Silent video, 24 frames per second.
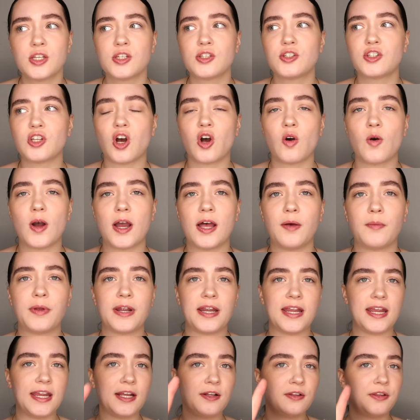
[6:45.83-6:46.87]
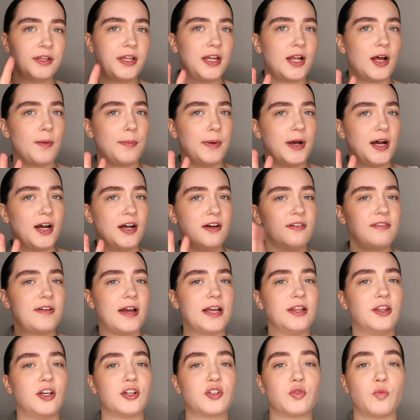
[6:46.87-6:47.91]
So when I angle it above,
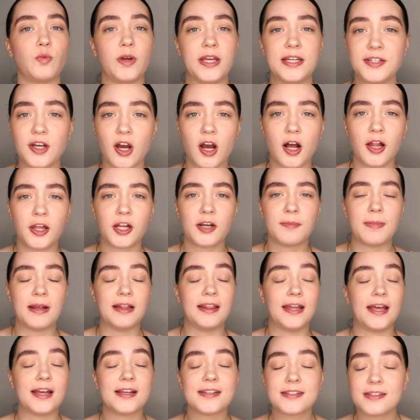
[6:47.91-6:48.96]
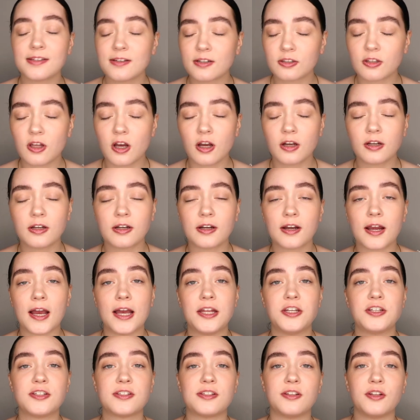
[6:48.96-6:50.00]
I looked way taller, my legs look longer,
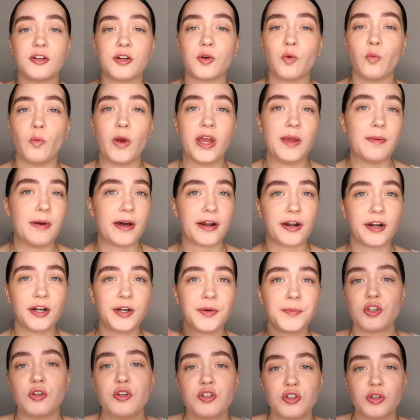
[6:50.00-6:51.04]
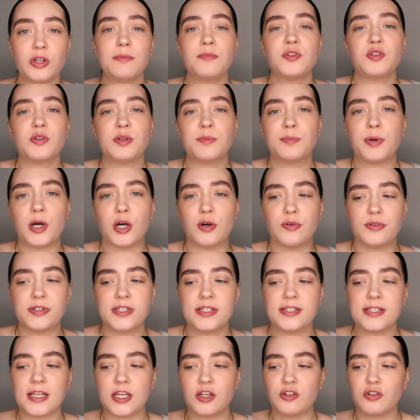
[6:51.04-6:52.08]
I just look way better. So usually I'm doing
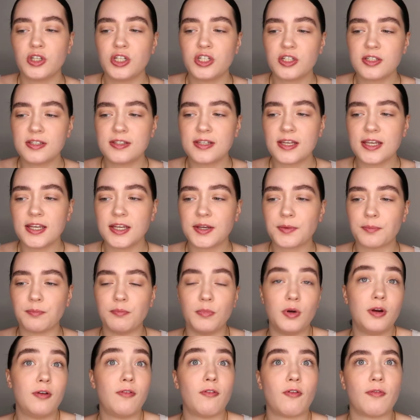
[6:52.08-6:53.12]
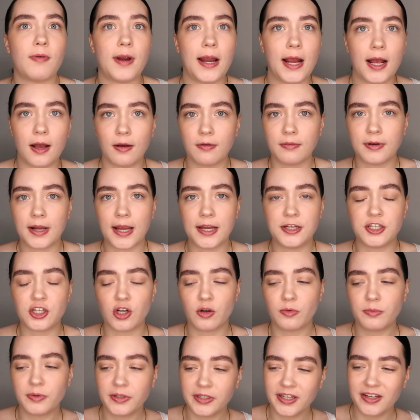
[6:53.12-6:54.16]
poses, I usually just like move around. I
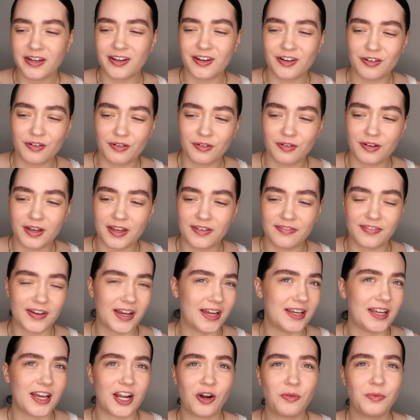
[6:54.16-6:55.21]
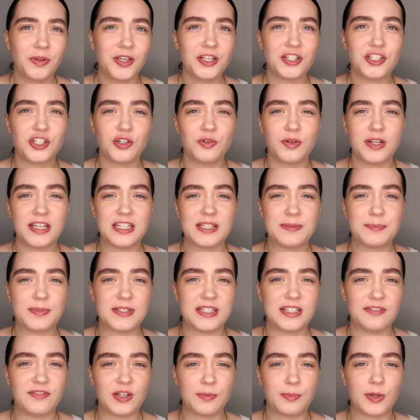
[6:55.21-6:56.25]
don't really know if I, I don't really do any
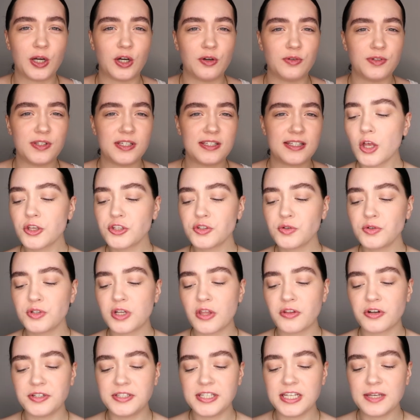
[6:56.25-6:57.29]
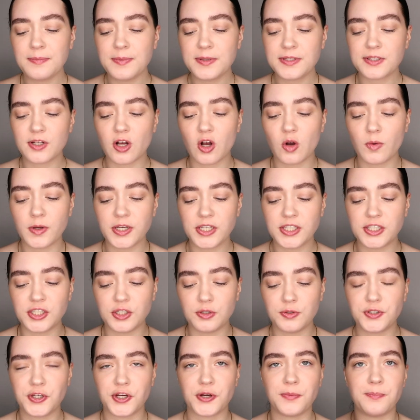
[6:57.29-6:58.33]
specific poses. Also another tip is always
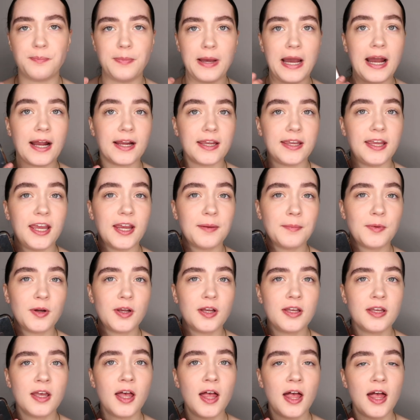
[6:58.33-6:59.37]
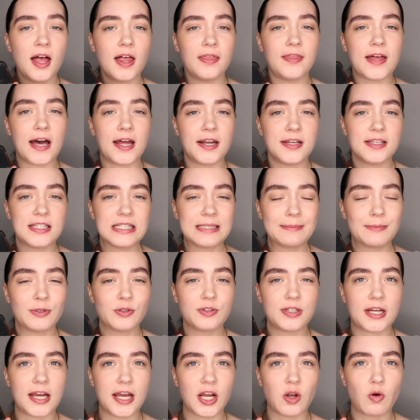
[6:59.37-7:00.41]
use your back camera. That is the
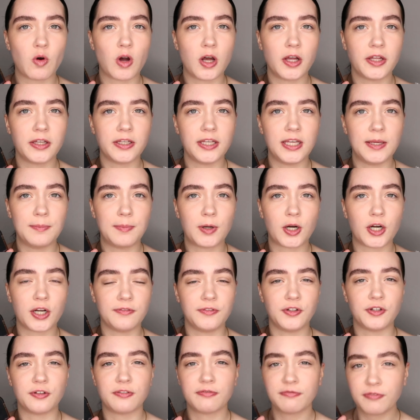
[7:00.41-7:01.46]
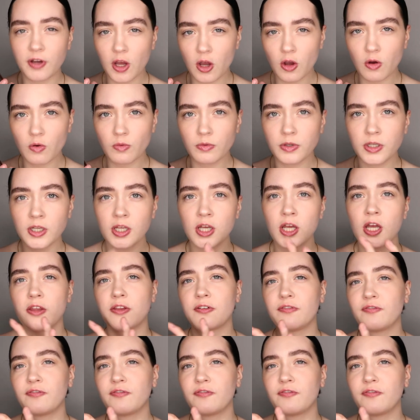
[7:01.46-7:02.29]
most high quality part of your phone.